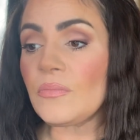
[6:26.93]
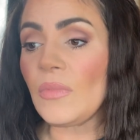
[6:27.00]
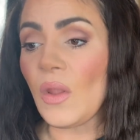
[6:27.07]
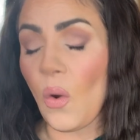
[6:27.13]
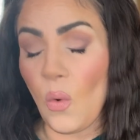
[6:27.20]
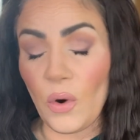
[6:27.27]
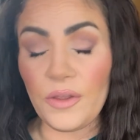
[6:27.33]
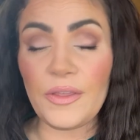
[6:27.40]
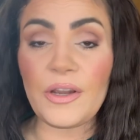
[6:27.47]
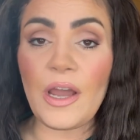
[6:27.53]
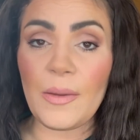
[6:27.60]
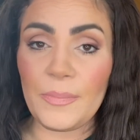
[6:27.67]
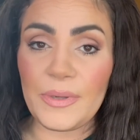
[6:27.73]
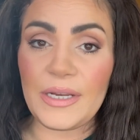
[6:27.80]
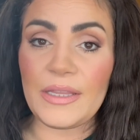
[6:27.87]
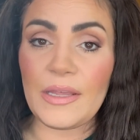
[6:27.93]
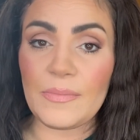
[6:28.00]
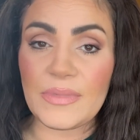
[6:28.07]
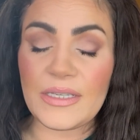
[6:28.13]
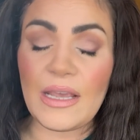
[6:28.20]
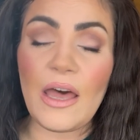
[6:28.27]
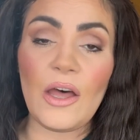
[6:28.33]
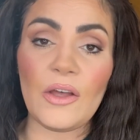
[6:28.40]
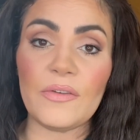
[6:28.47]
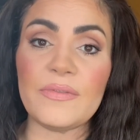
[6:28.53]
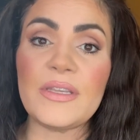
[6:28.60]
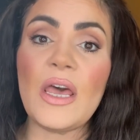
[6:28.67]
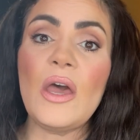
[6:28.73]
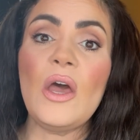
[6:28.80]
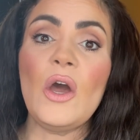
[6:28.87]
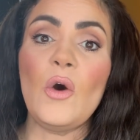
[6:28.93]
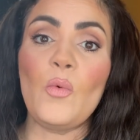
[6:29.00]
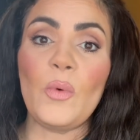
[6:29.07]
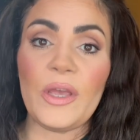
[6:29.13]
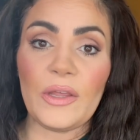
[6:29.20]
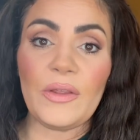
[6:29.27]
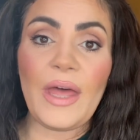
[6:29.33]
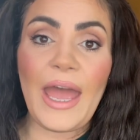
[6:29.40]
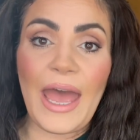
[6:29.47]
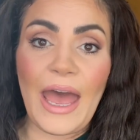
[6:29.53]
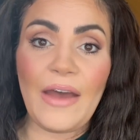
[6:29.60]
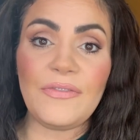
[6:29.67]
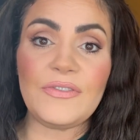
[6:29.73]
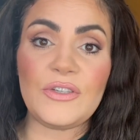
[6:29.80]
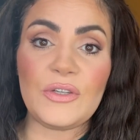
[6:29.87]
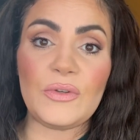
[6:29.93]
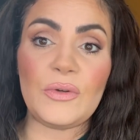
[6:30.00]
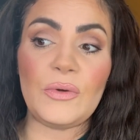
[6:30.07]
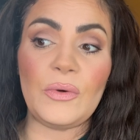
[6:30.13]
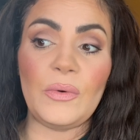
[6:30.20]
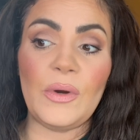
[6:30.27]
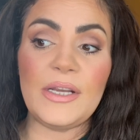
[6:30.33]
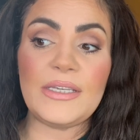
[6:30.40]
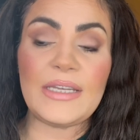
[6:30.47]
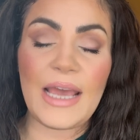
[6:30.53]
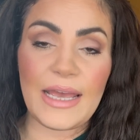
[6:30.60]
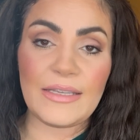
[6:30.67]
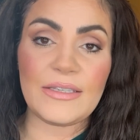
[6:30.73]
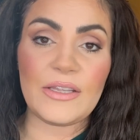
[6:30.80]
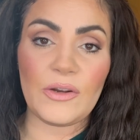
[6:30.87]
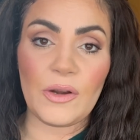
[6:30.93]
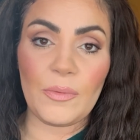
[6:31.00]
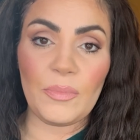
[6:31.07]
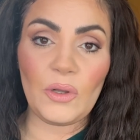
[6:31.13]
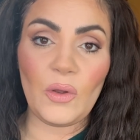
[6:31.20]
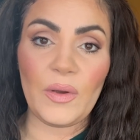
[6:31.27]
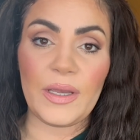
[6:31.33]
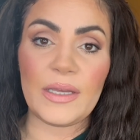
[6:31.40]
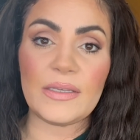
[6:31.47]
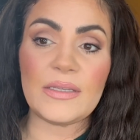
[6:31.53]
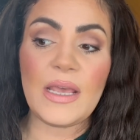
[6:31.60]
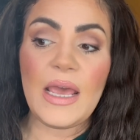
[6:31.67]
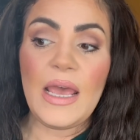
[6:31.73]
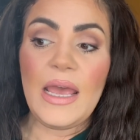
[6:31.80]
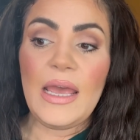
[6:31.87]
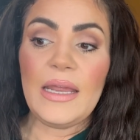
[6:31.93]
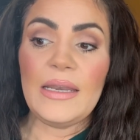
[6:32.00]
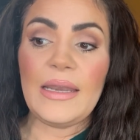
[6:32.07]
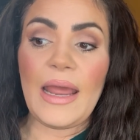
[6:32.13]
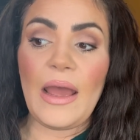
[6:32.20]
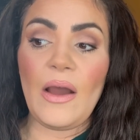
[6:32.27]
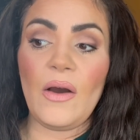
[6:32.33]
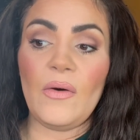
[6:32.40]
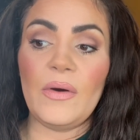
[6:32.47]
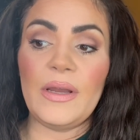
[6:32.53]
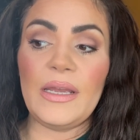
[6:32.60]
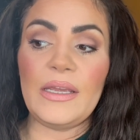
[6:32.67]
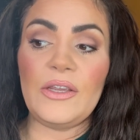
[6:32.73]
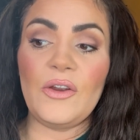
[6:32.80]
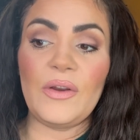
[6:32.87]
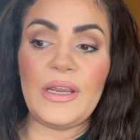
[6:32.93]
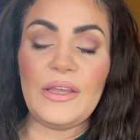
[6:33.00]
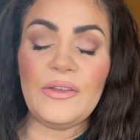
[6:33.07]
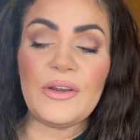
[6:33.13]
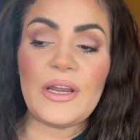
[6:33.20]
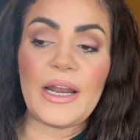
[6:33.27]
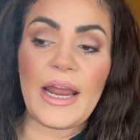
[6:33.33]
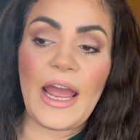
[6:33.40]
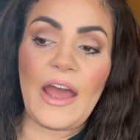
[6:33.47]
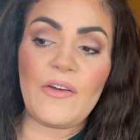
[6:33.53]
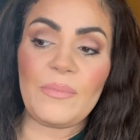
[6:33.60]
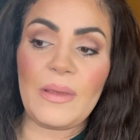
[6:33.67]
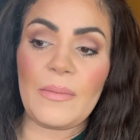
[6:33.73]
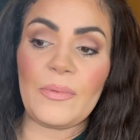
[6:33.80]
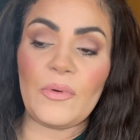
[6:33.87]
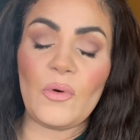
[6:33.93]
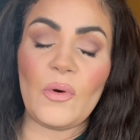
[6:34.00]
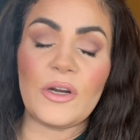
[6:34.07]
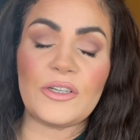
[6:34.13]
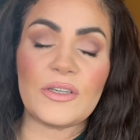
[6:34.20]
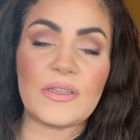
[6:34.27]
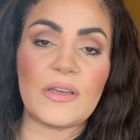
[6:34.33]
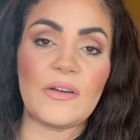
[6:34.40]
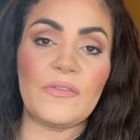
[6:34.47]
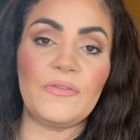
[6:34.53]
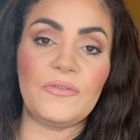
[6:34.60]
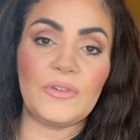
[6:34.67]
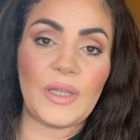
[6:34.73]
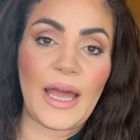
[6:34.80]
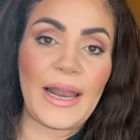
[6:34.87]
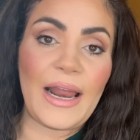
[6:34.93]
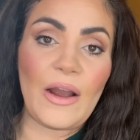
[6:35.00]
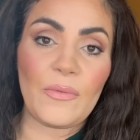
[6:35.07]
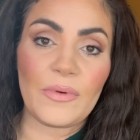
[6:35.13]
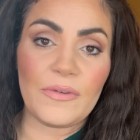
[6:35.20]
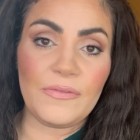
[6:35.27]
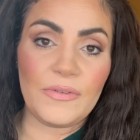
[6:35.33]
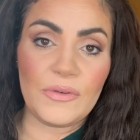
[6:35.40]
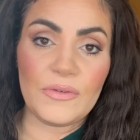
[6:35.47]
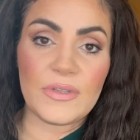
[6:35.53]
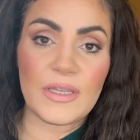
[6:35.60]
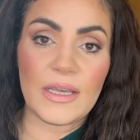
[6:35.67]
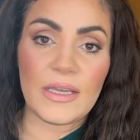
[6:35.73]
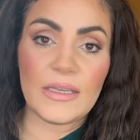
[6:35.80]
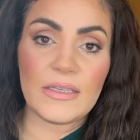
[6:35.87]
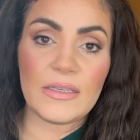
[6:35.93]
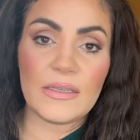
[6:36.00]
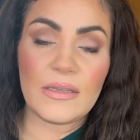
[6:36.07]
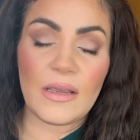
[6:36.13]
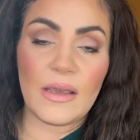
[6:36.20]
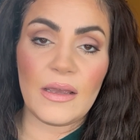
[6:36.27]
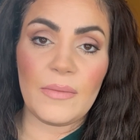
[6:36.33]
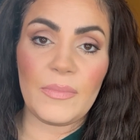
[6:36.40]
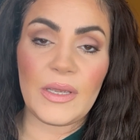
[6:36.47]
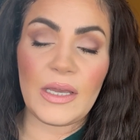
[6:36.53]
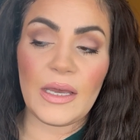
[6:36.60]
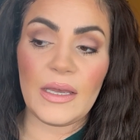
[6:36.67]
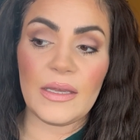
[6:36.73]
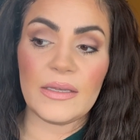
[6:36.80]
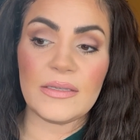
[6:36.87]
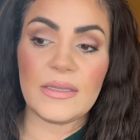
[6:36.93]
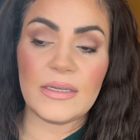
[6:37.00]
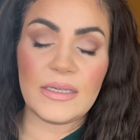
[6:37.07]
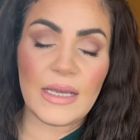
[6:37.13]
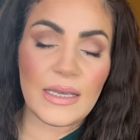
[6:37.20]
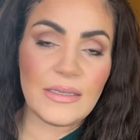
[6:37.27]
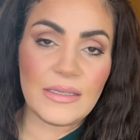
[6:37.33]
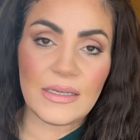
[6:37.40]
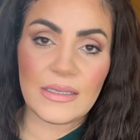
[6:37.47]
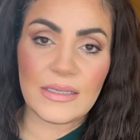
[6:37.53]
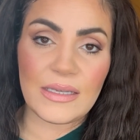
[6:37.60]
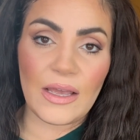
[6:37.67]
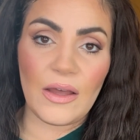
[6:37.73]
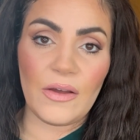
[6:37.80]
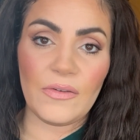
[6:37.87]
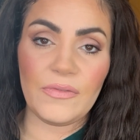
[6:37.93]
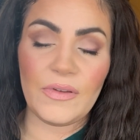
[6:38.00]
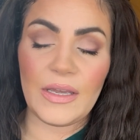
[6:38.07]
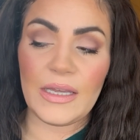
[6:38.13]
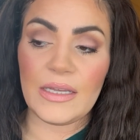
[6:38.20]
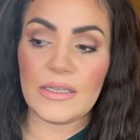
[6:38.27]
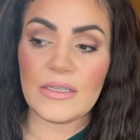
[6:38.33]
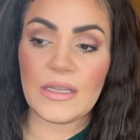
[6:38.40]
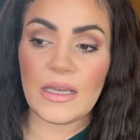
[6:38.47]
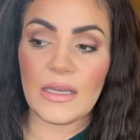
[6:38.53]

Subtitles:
or the company themselves will have to test their employees. Now, you're either going to have people who are just going to flat out refuse this because the test itself is